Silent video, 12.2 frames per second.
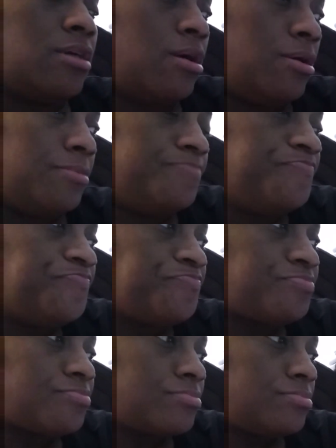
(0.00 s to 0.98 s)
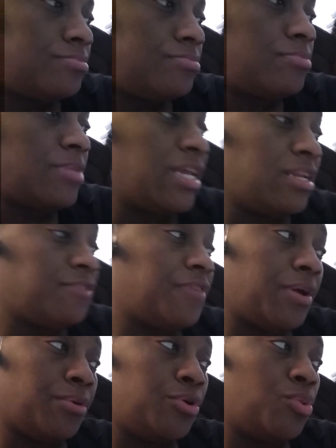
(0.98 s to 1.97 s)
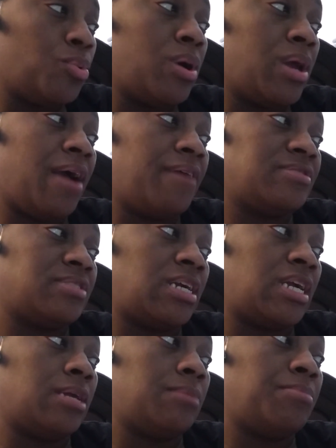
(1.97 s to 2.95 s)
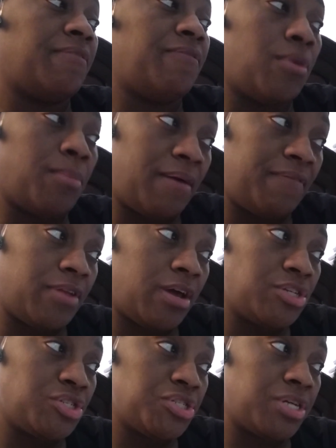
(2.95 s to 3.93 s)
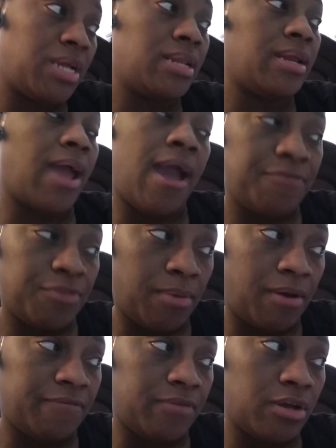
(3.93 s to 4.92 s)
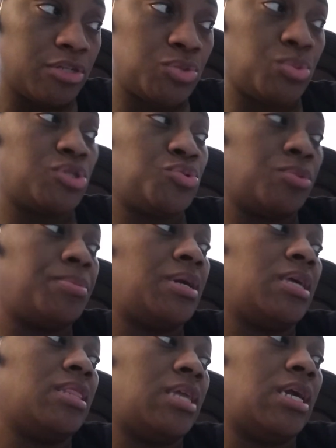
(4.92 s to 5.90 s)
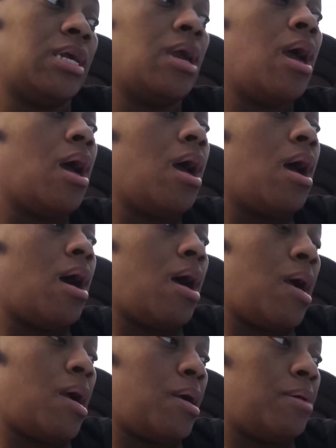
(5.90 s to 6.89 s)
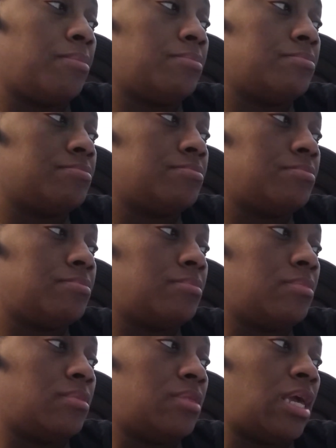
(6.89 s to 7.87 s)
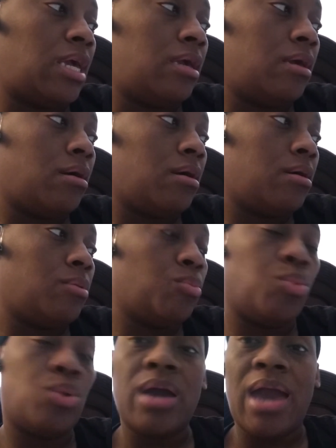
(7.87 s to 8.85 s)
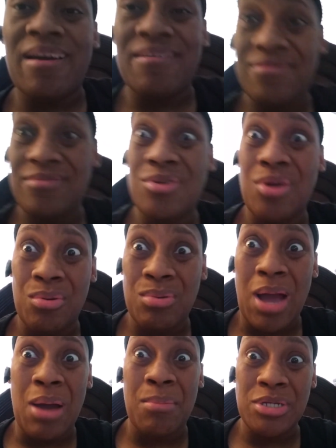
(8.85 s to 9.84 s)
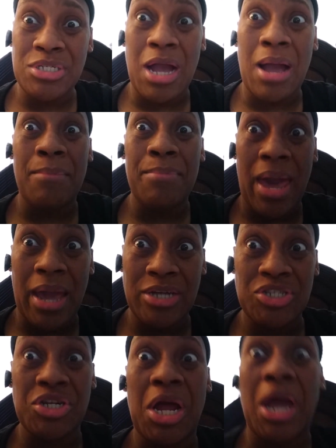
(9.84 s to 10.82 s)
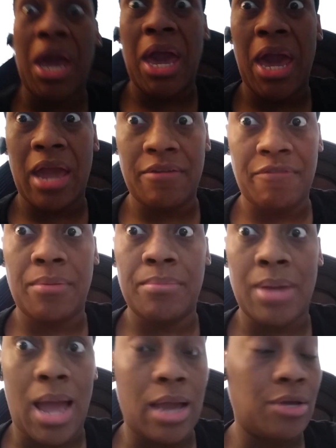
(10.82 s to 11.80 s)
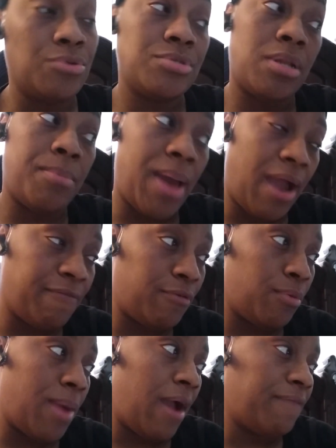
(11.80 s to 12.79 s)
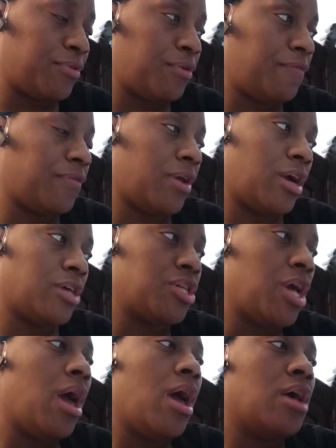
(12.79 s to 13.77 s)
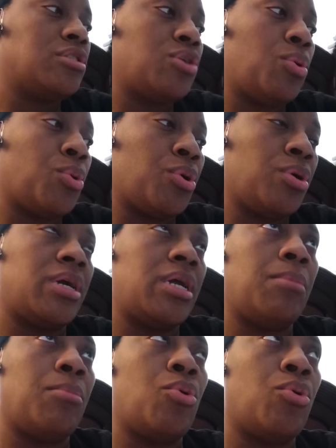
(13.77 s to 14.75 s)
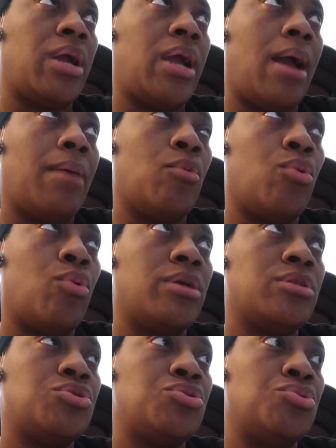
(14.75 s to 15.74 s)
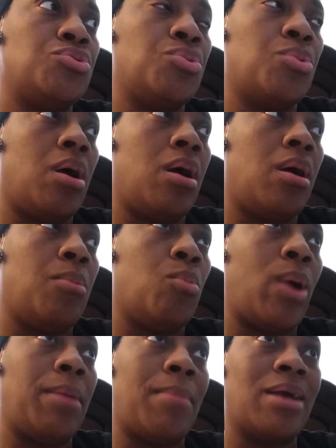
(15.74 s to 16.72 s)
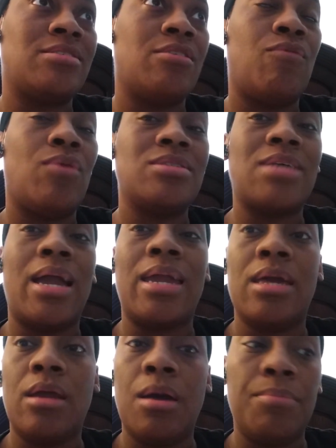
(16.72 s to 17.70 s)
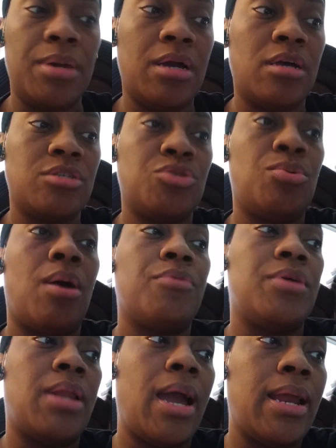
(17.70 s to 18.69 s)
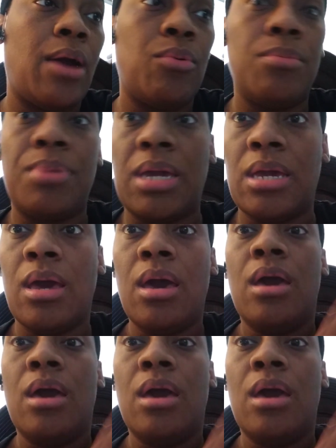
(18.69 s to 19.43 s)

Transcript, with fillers: um, in this video, you will have seen before my flush and then after my flush, which will be the um, the uh, what have you know how much compaction I had from not using the bathroom after the flush. So early in the morning, I'm going to um, weigh myself once I get up because throughout the night I will be